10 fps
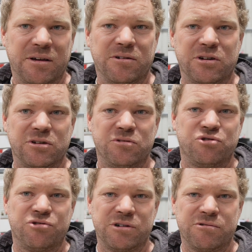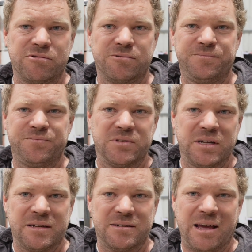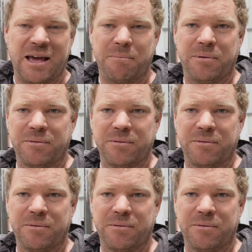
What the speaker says: I'm going to drill and tap,